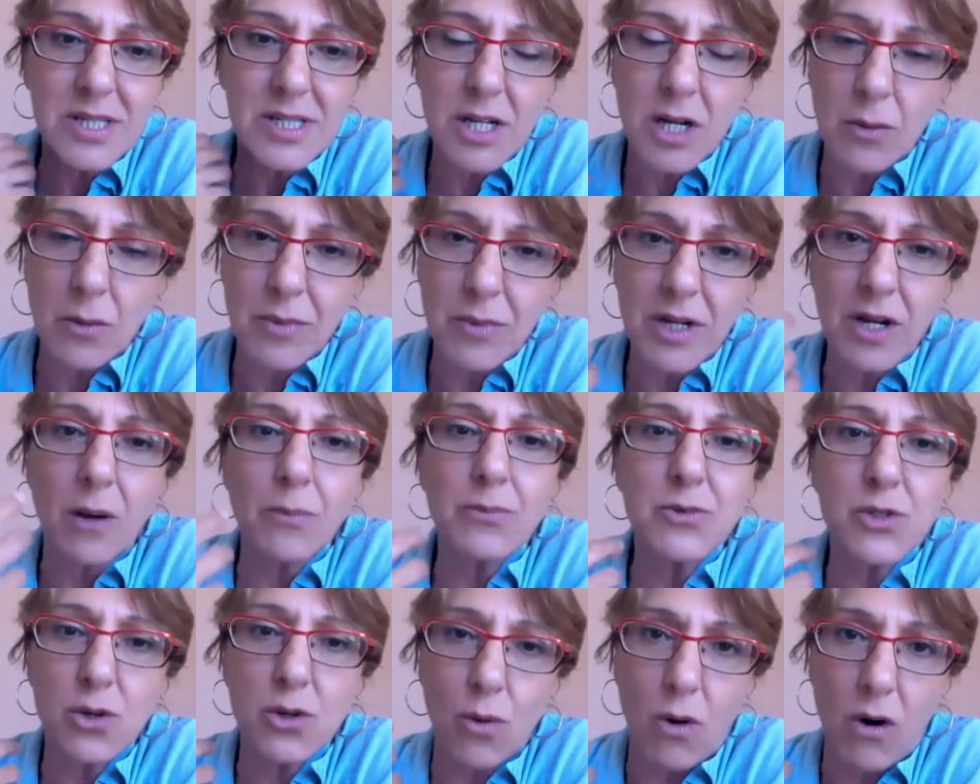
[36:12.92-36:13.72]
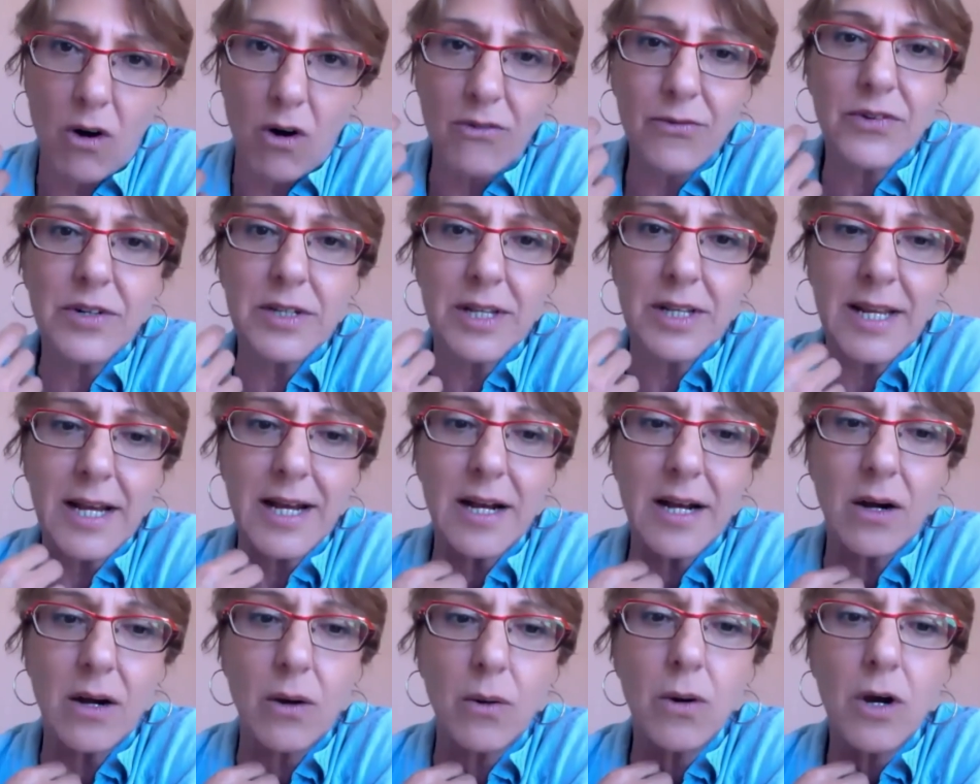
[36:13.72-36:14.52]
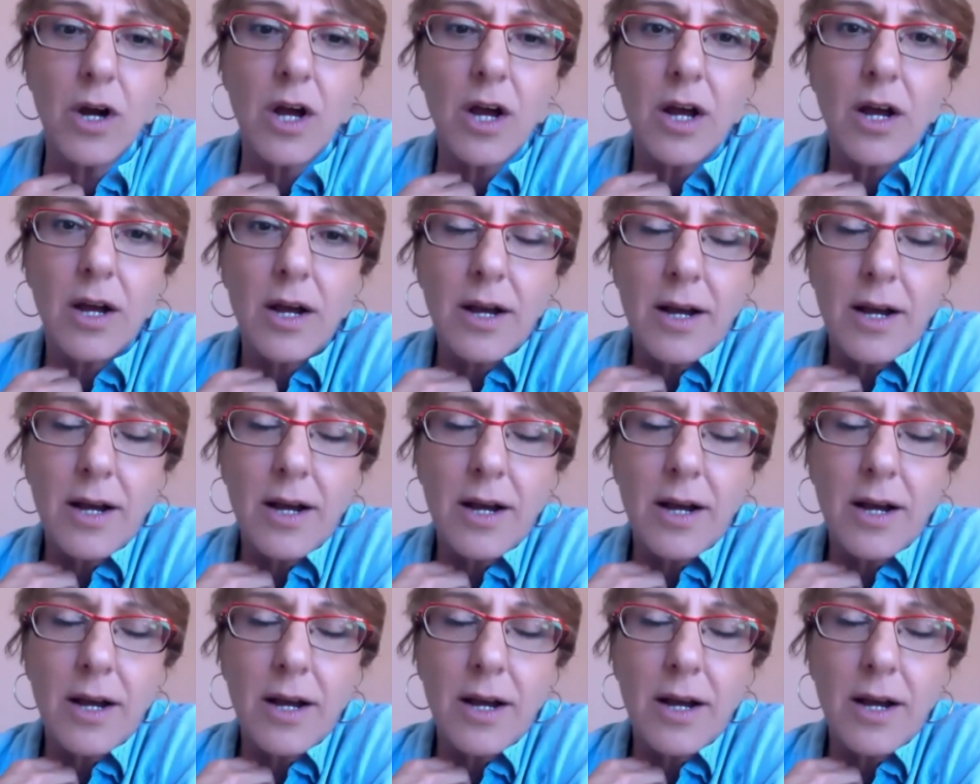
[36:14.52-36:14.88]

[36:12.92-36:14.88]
is coming up so often now.